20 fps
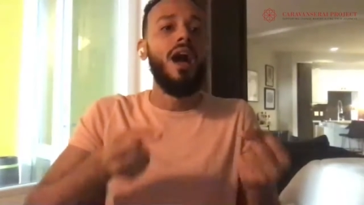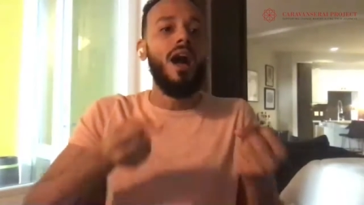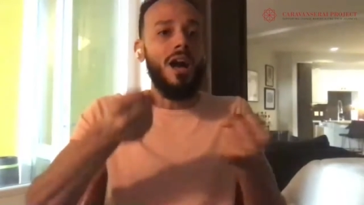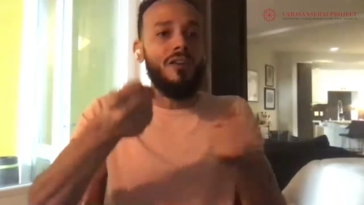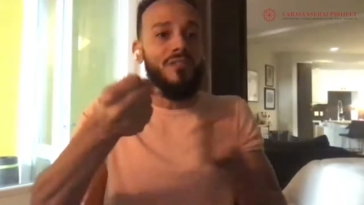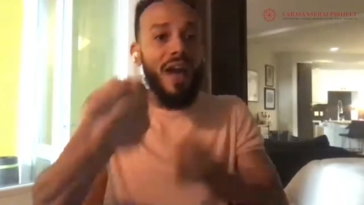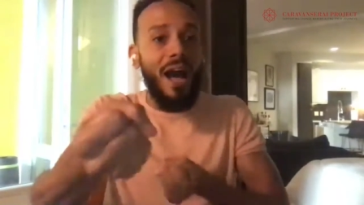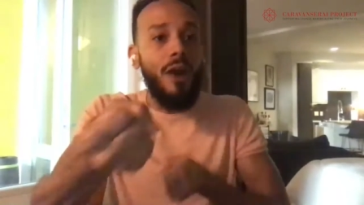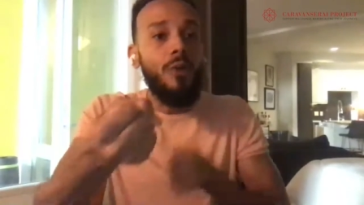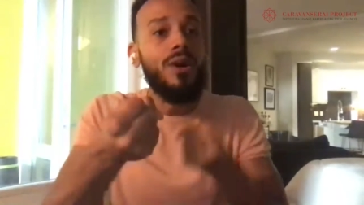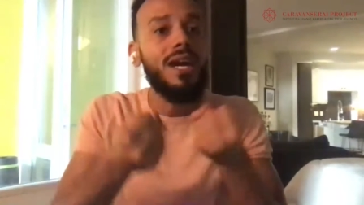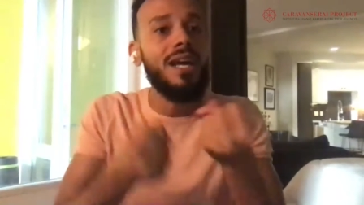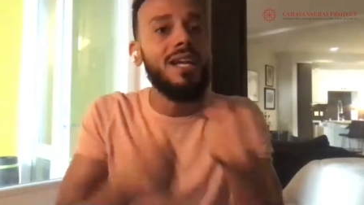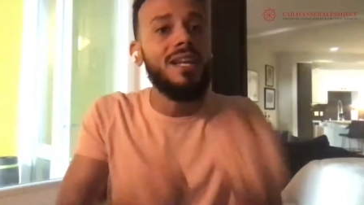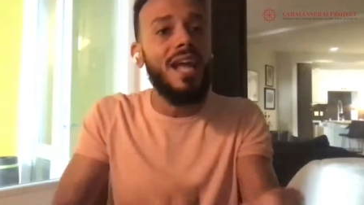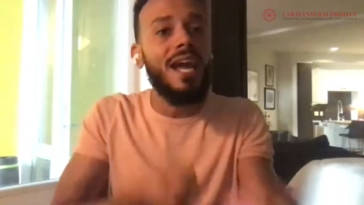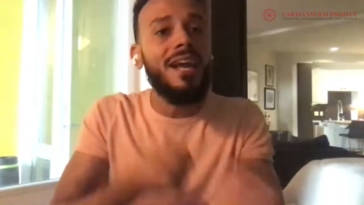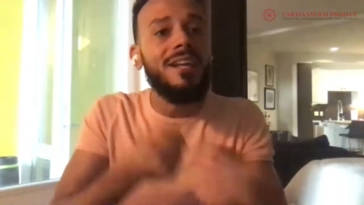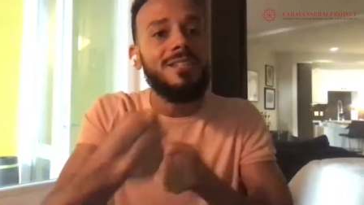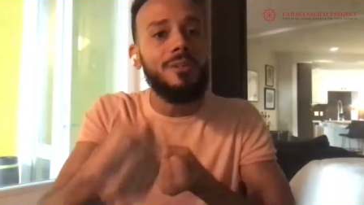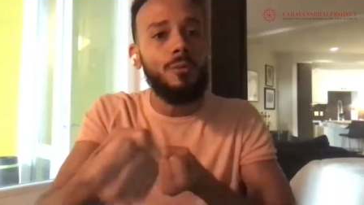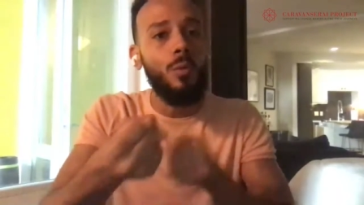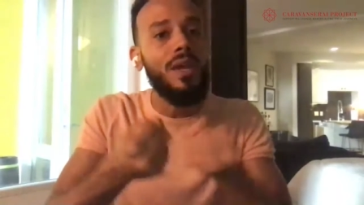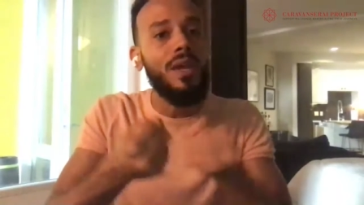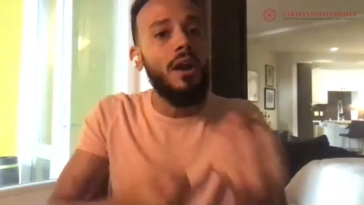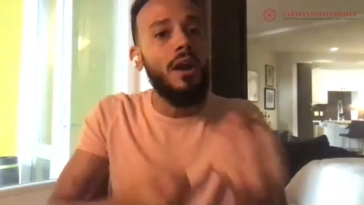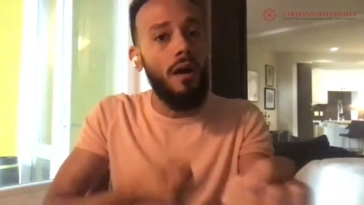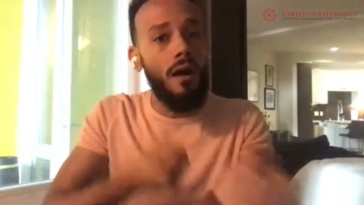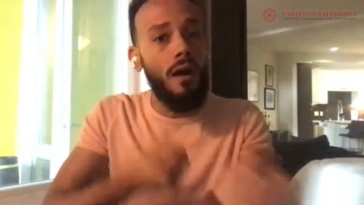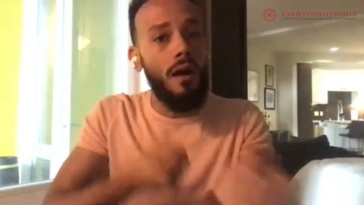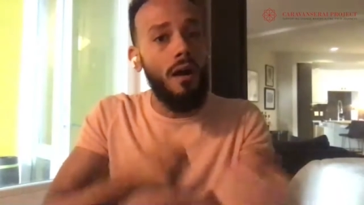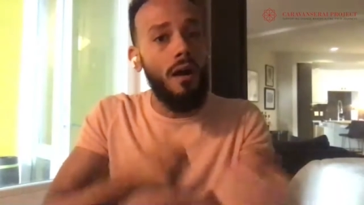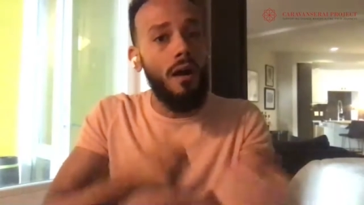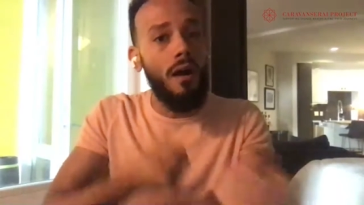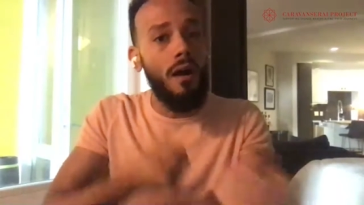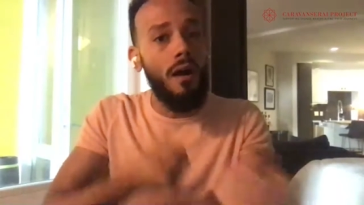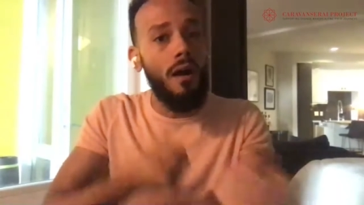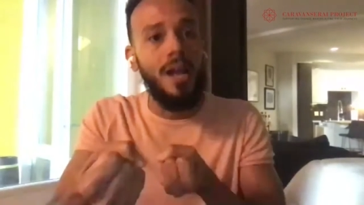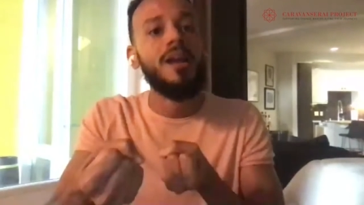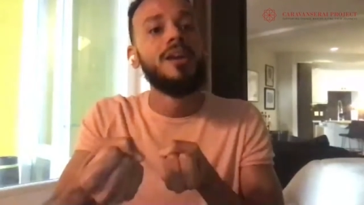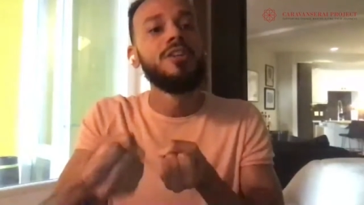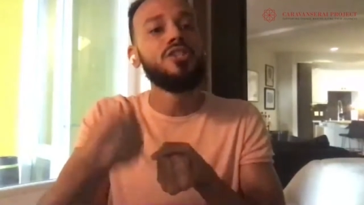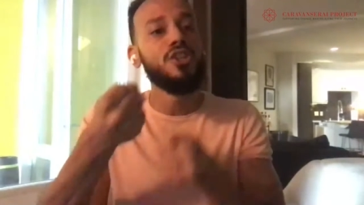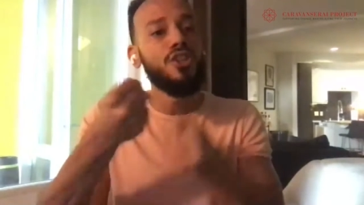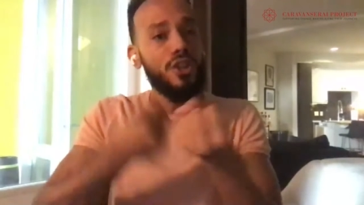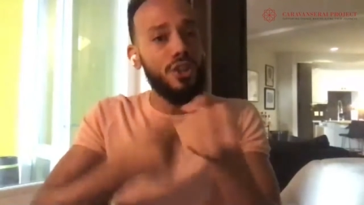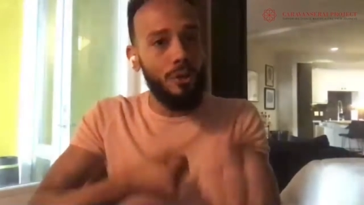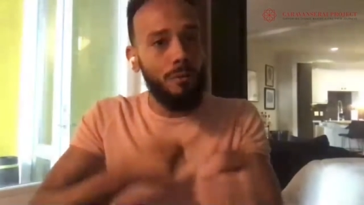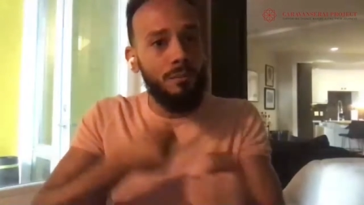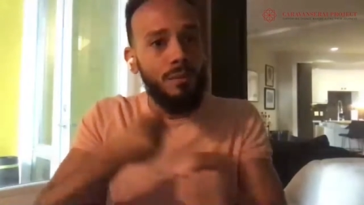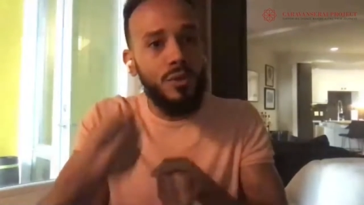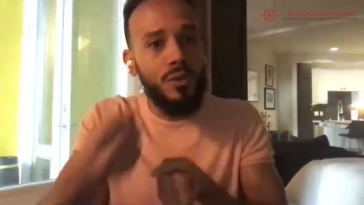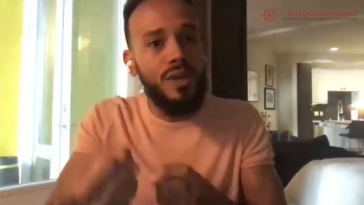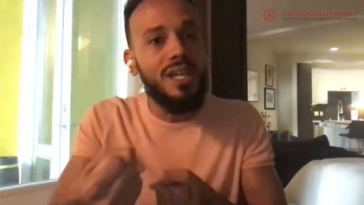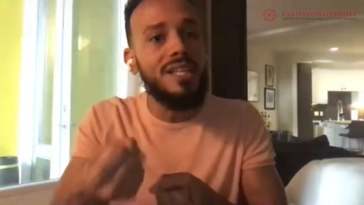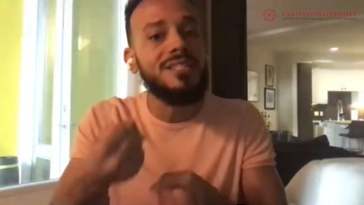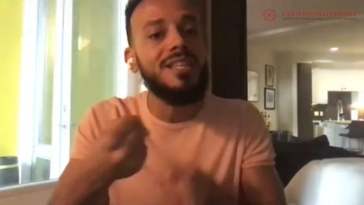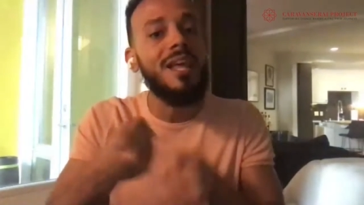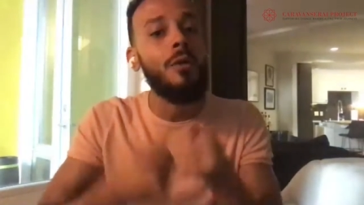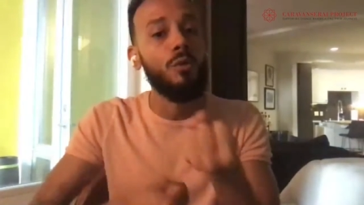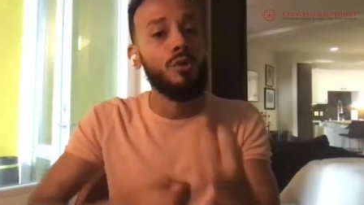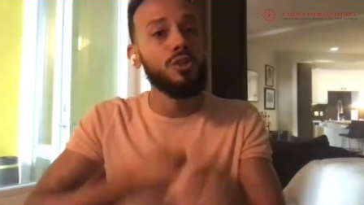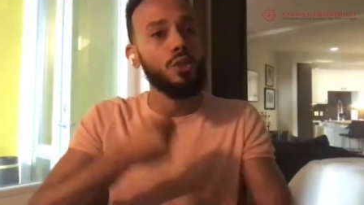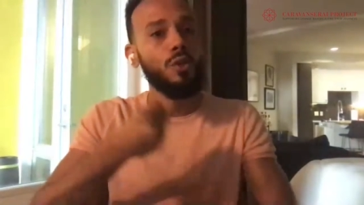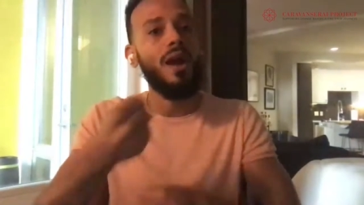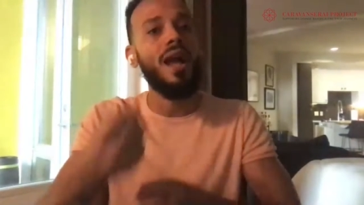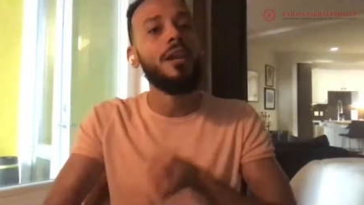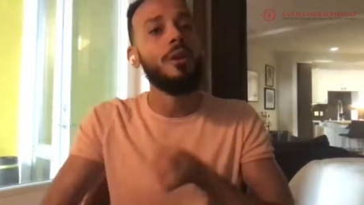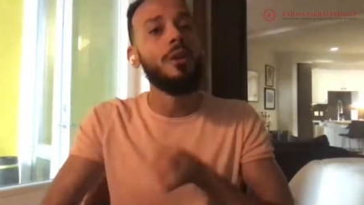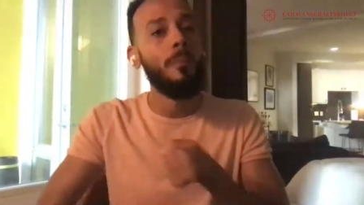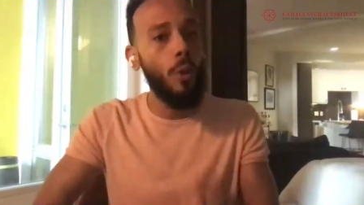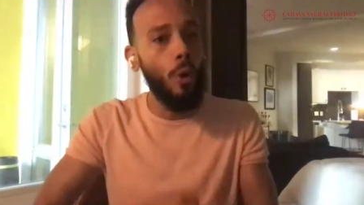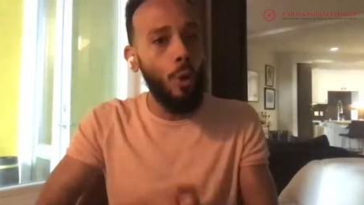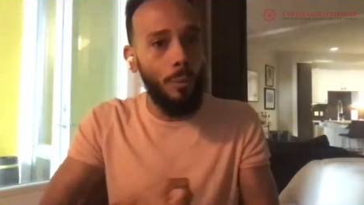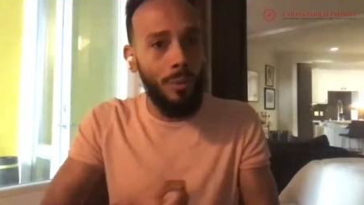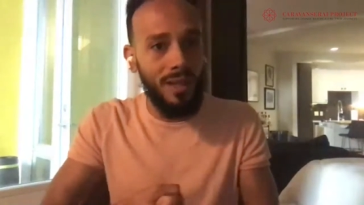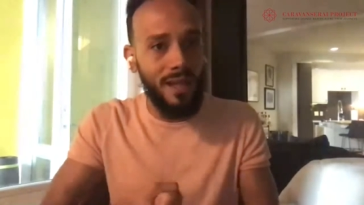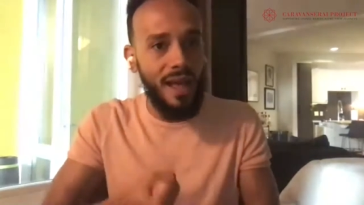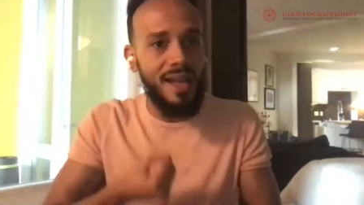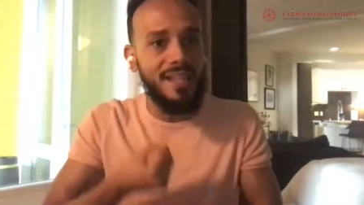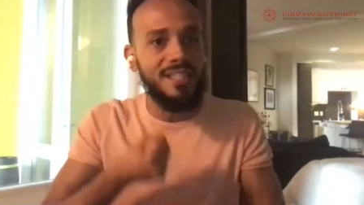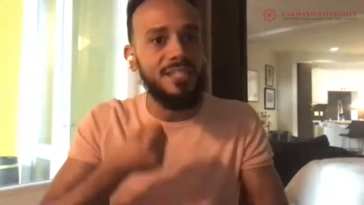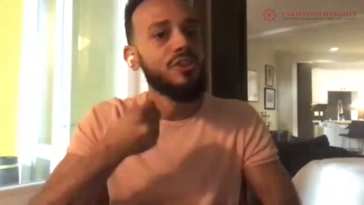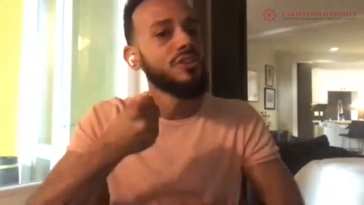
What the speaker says: of how connected we are to the communities that we're trying to mobilize.